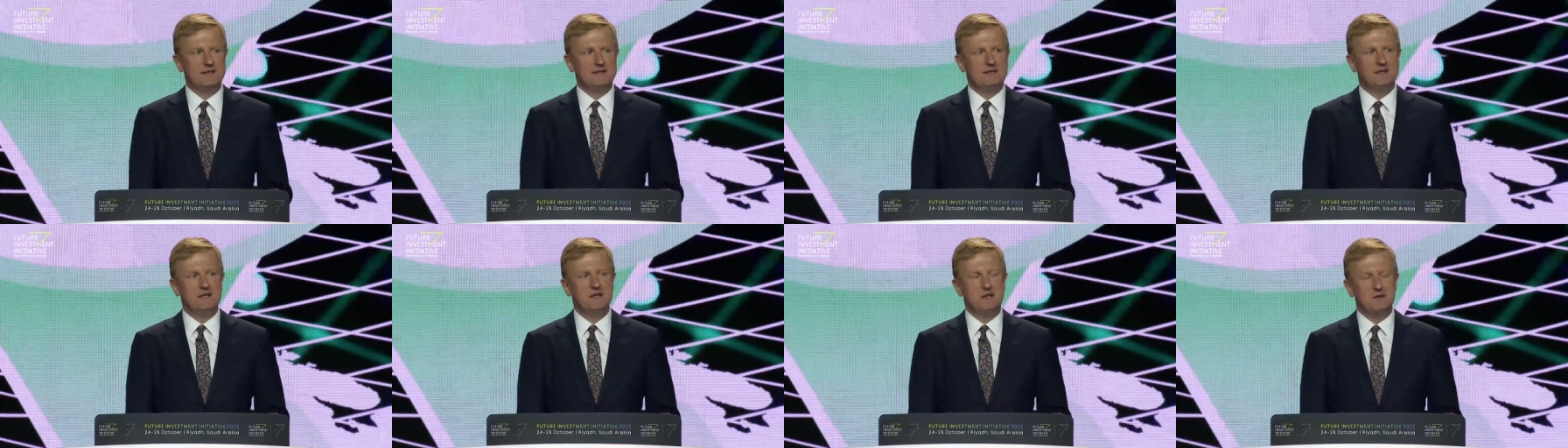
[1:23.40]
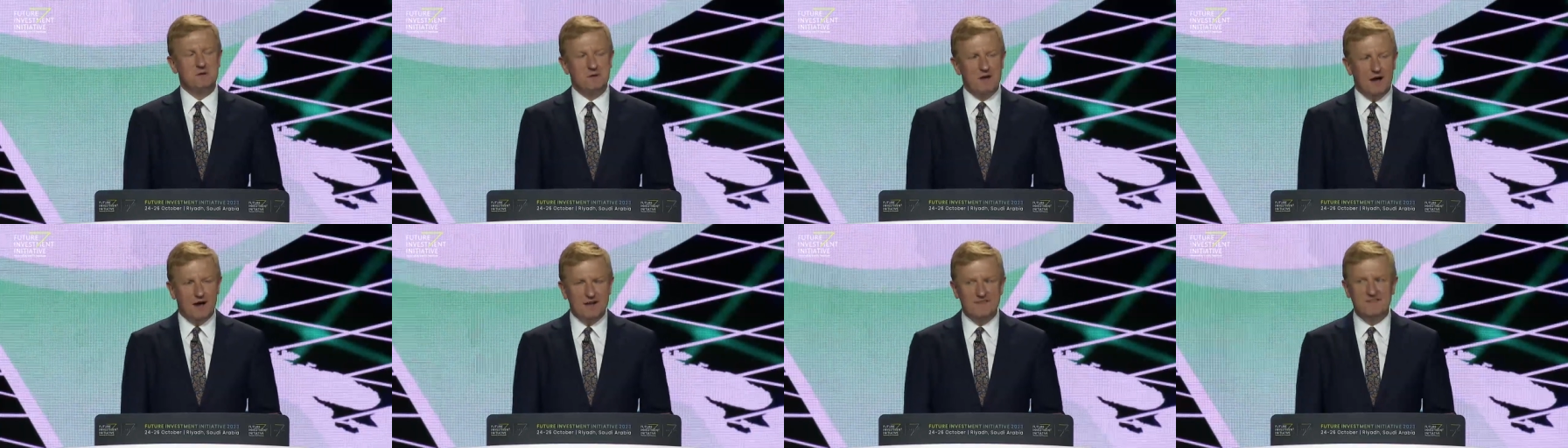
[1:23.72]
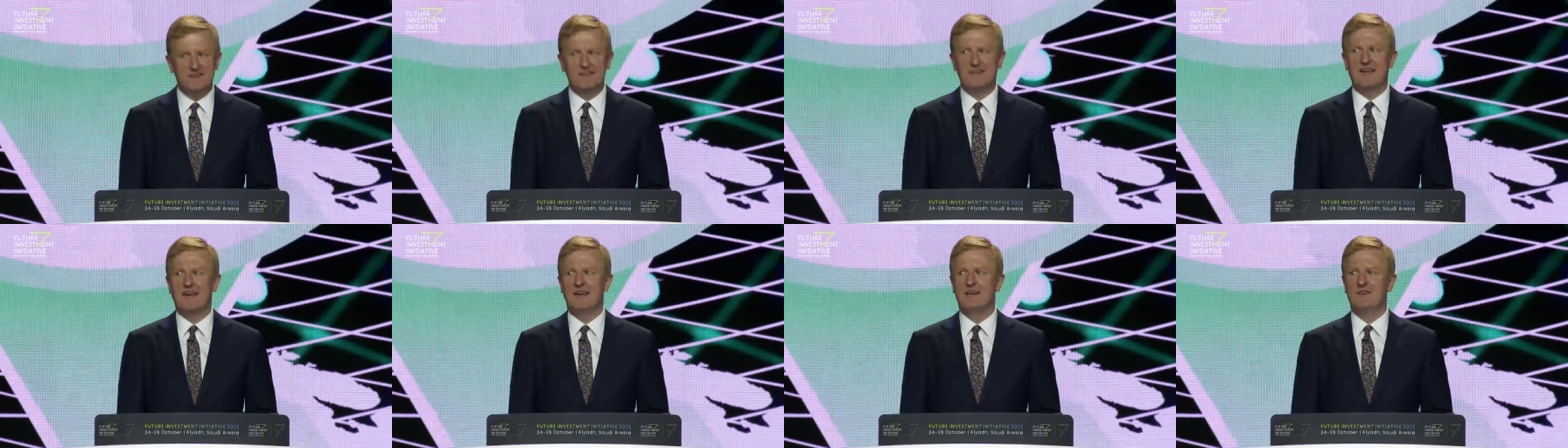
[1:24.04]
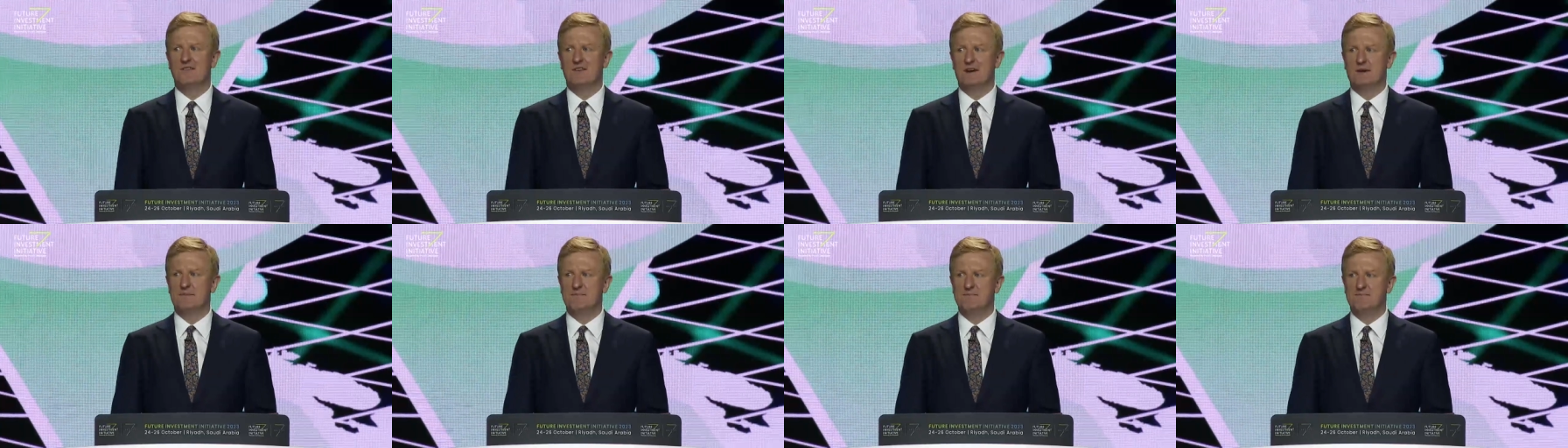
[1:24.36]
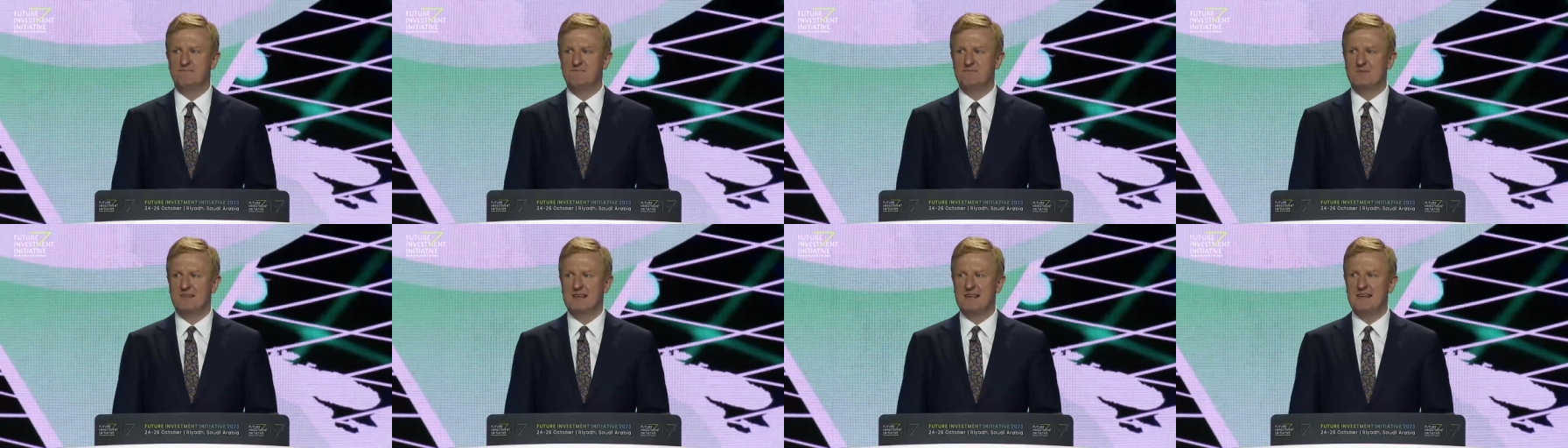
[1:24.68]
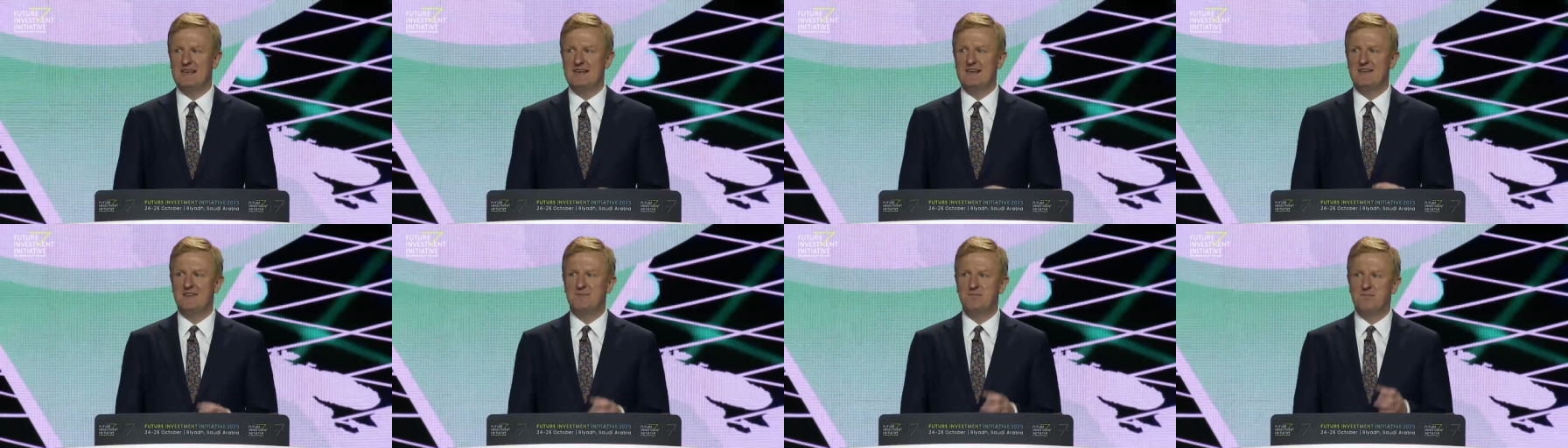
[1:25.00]
the United Kingdom
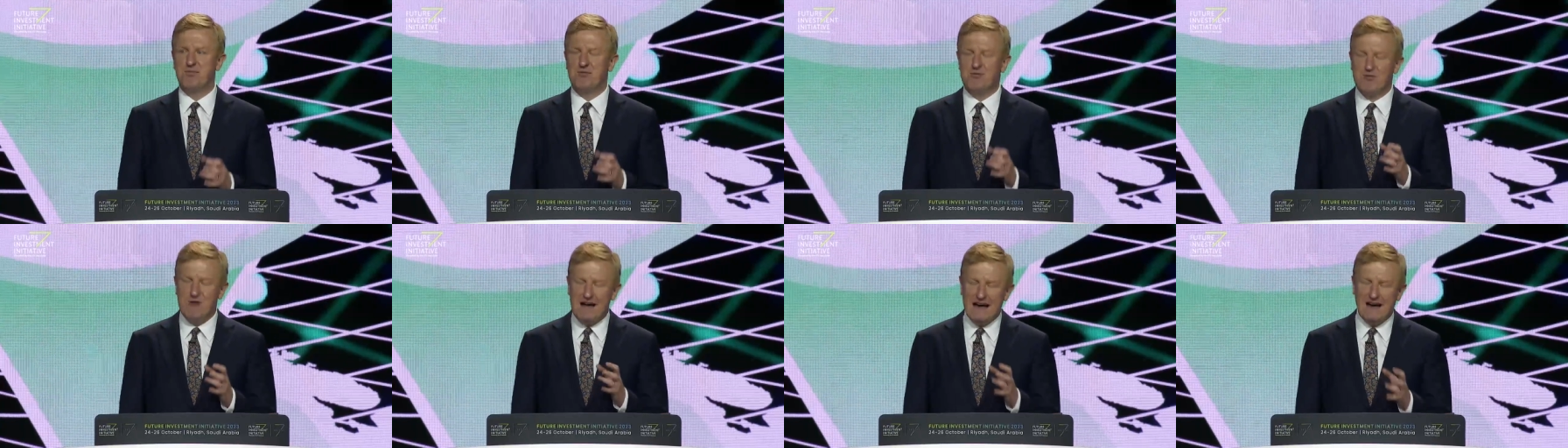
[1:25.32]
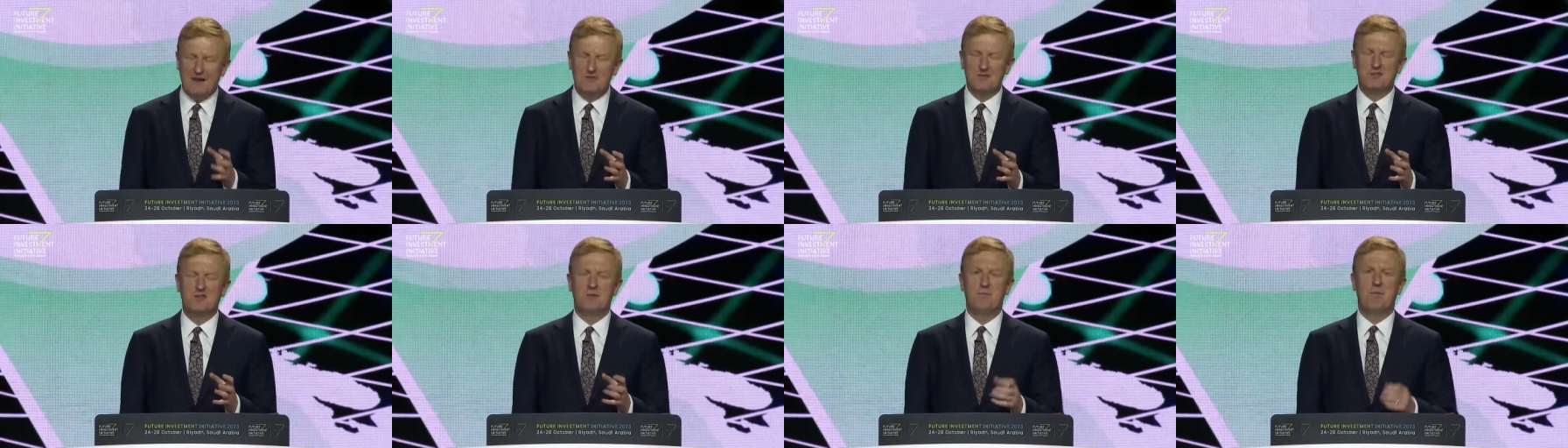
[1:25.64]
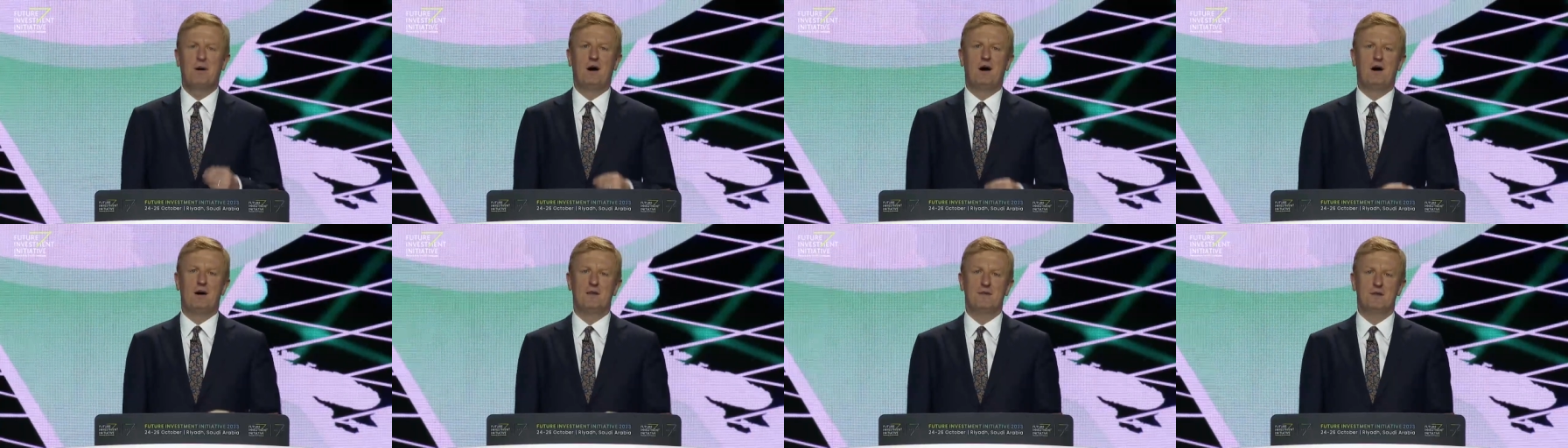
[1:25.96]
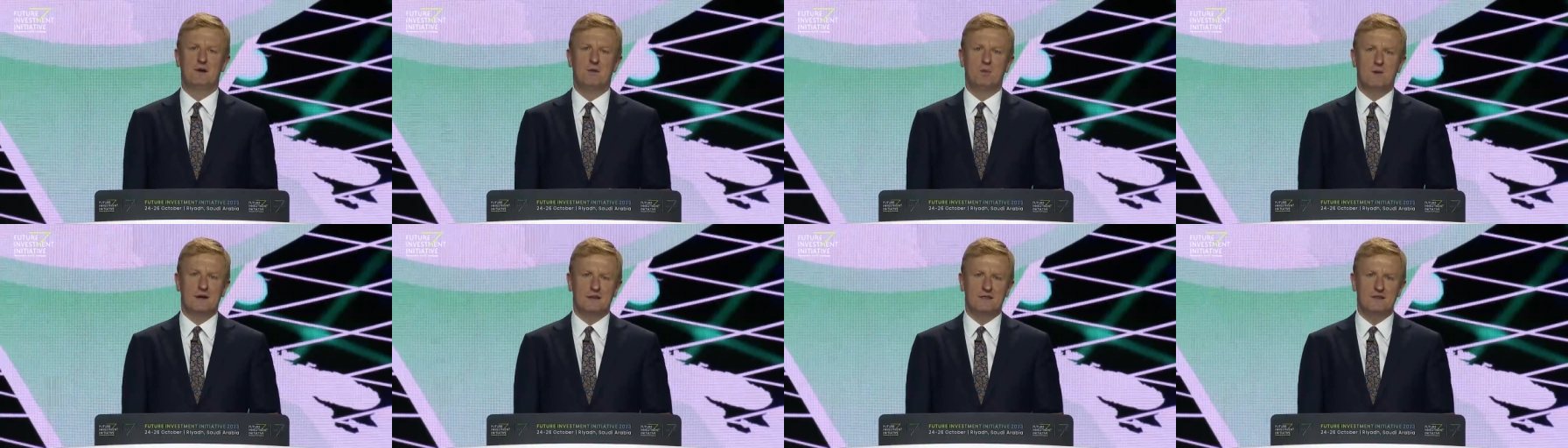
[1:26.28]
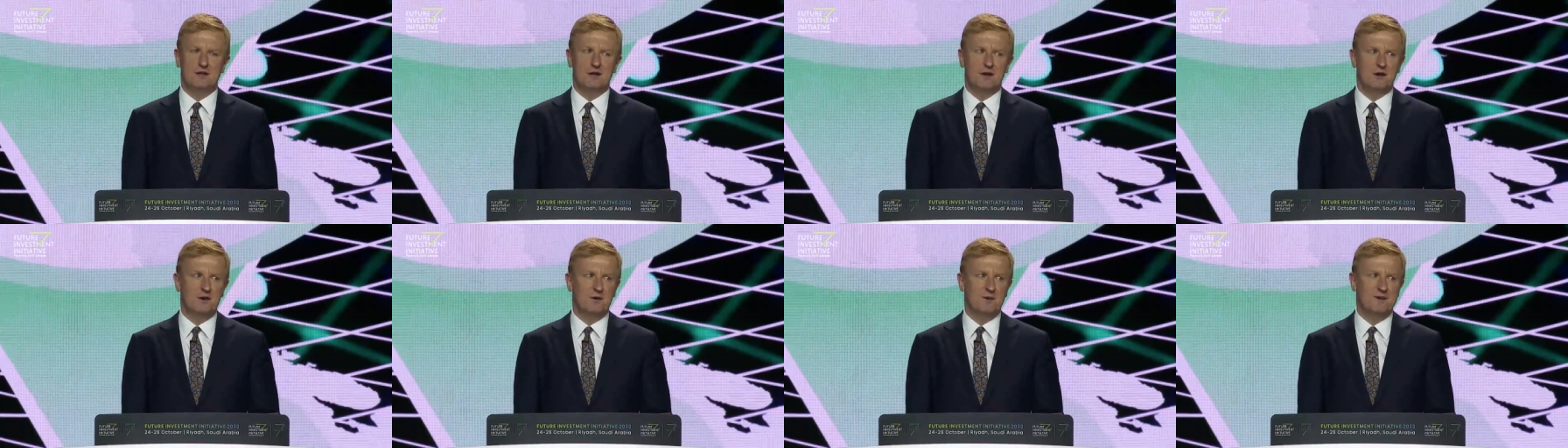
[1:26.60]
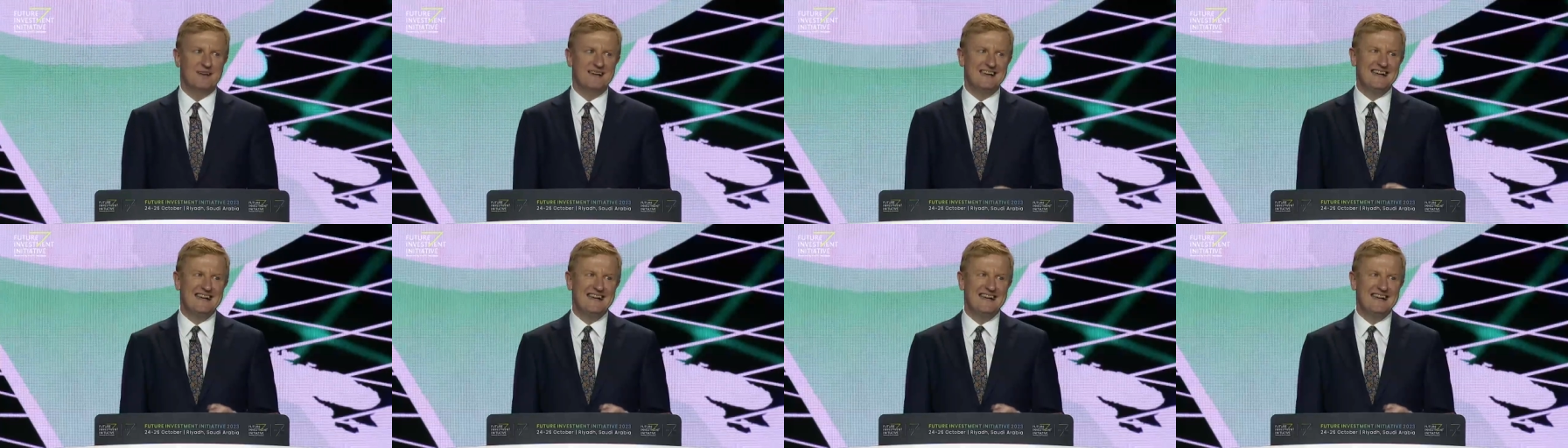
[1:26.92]
is proud to partner with you